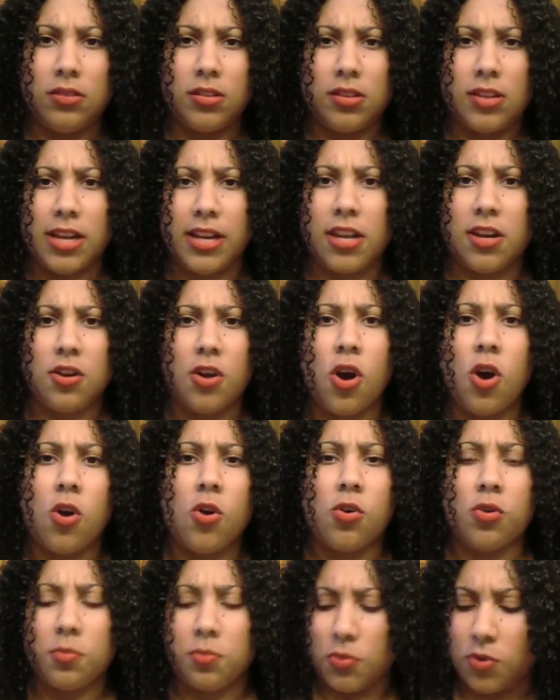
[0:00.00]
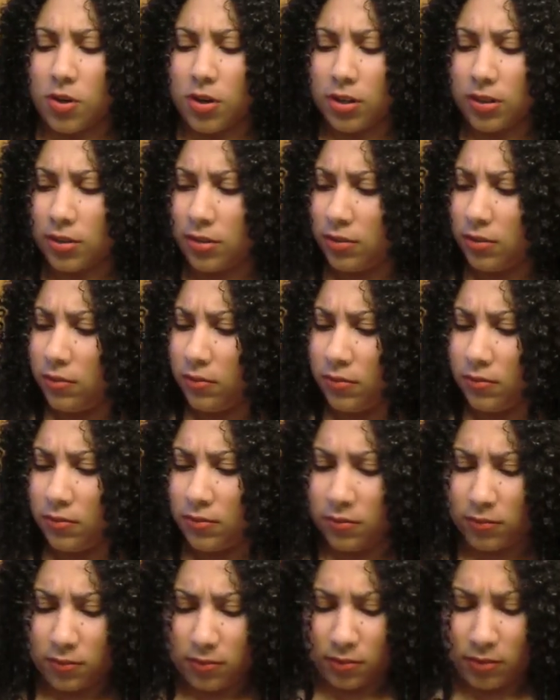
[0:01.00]
like it'll hold more.
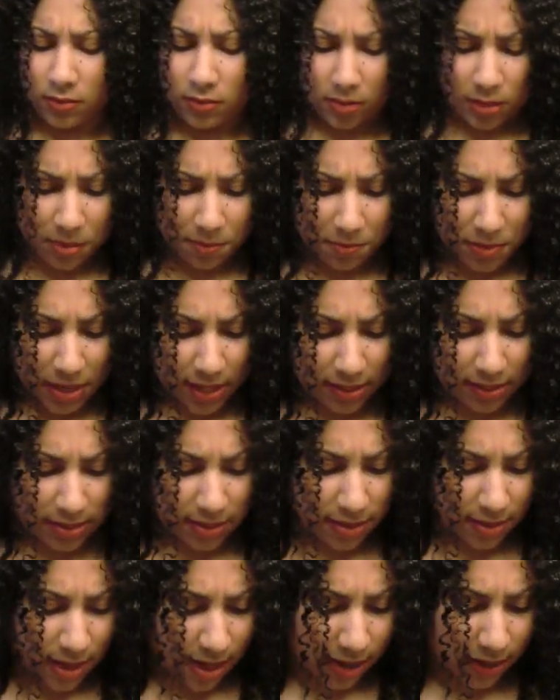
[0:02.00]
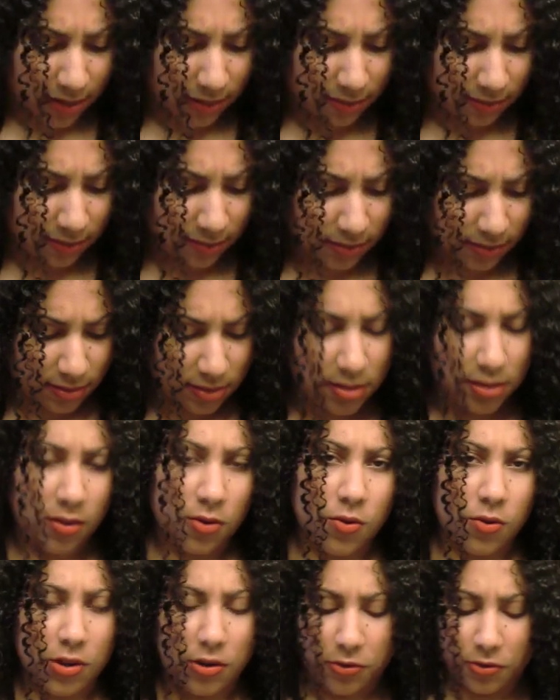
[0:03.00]
compared to that, to the
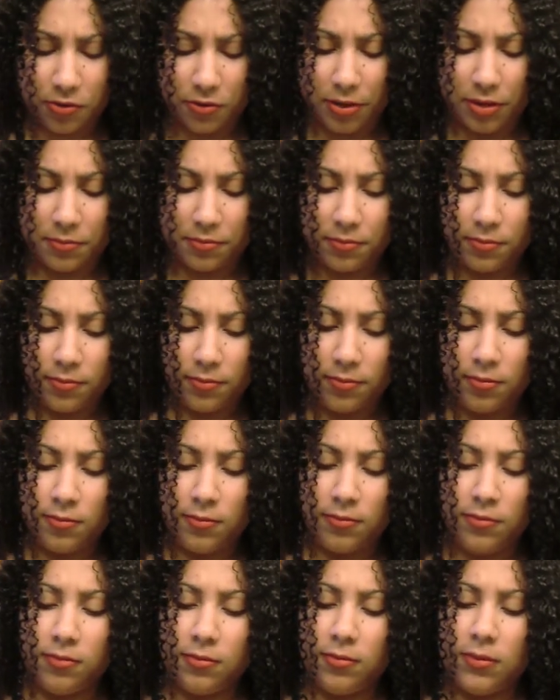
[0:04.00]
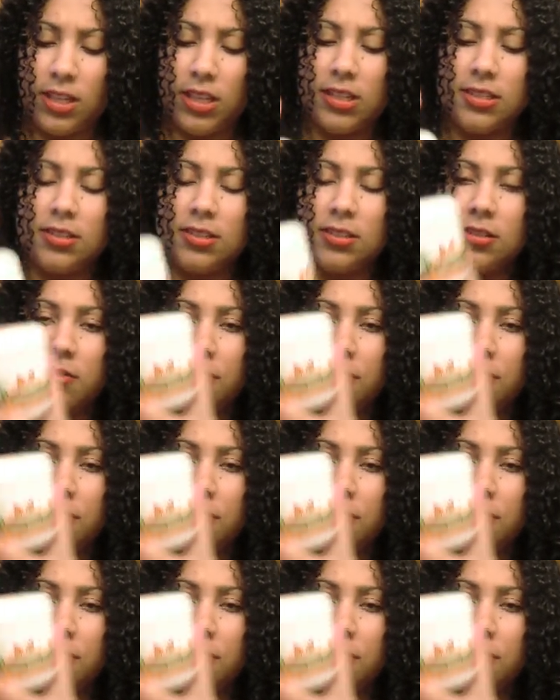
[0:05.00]
coil cream. This is